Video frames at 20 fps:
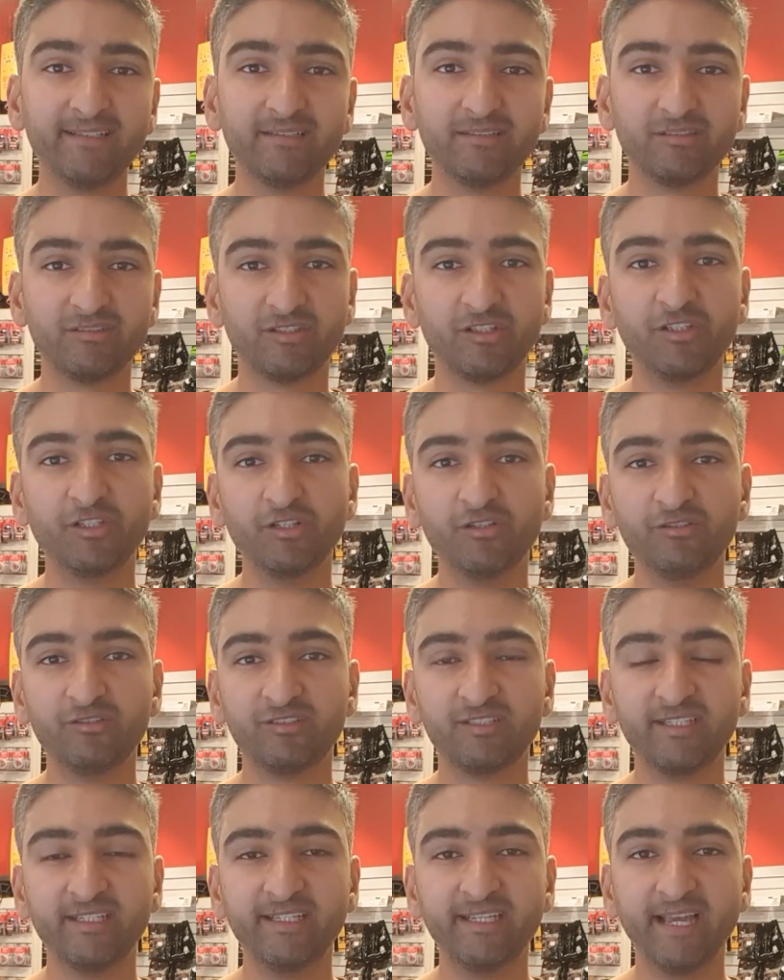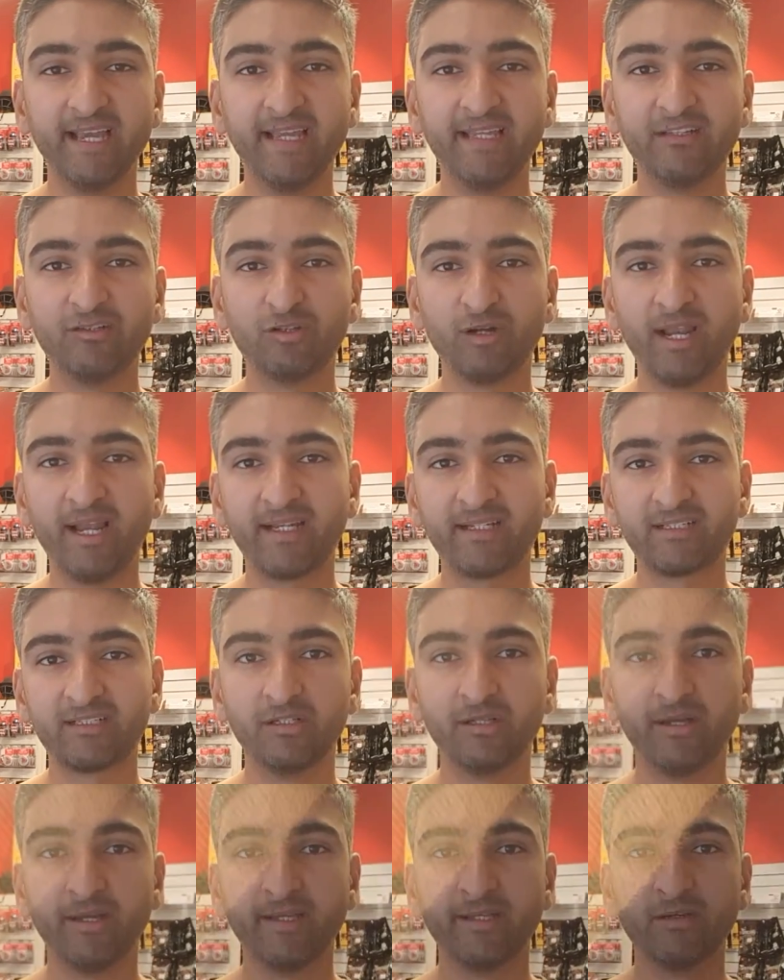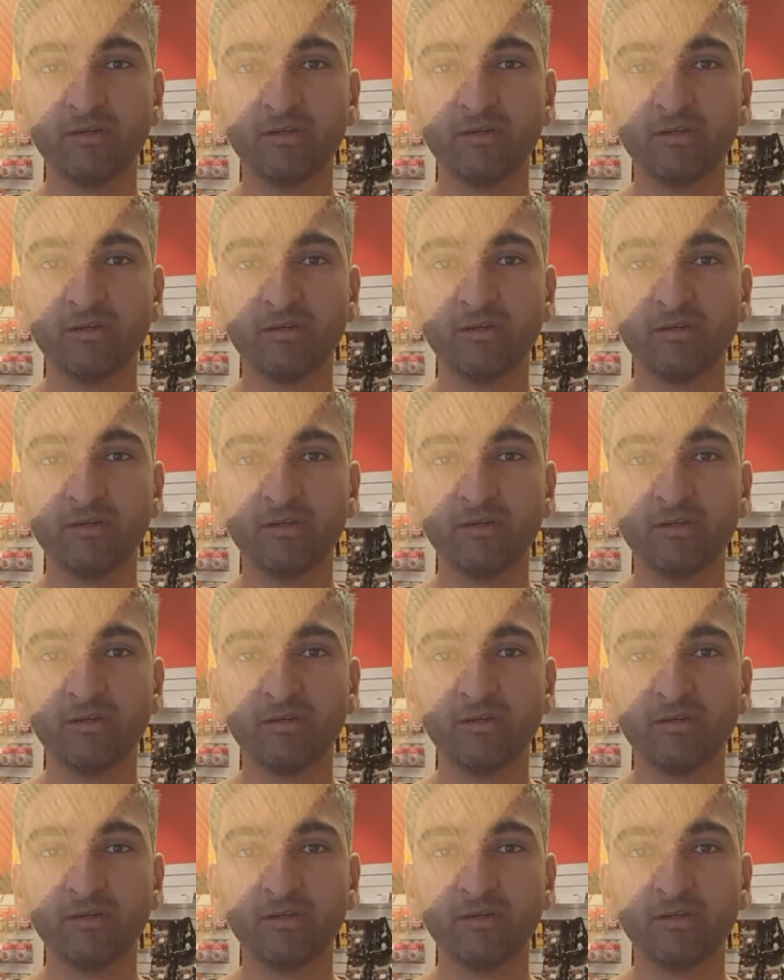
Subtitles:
so you'll see a crack going